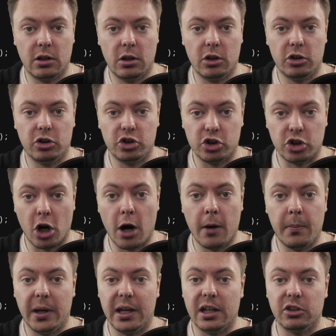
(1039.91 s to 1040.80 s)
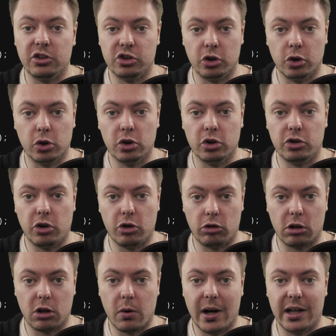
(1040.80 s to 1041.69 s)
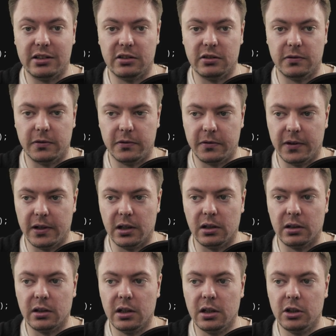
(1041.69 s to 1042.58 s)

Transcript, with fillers: stopping as soon as the request is fulfilled.